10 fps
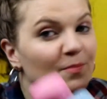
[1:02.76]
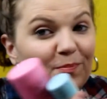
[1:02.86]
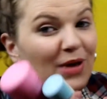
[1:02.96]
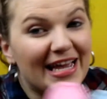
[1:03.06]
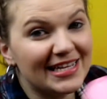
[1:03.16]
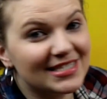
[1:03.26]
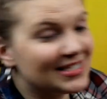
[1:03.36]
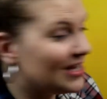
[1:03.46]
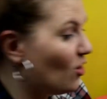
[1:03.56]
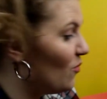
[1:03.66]
paints,
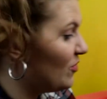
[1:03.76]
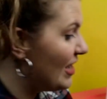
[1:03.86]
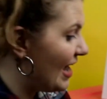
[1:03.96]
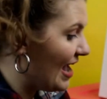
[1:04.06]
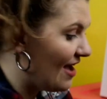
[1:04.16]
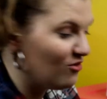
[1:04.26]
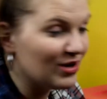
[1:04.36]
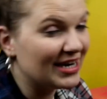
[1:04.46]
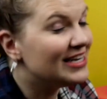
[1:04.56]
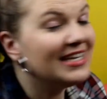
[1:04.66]
and hopefully I have
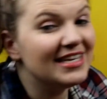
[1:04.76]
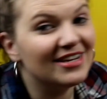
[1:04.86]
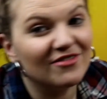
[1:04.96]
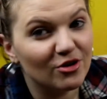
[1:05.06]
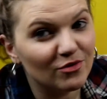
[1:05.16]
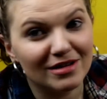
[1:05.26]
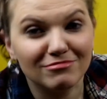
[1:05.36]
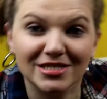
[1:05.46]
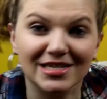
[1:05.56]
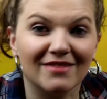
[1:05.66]
what I need. If I don't, I'm
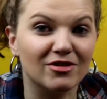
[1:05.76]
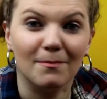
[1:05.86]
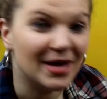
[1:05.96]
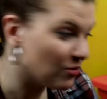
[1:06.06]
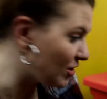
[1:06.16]
just gonna have to make it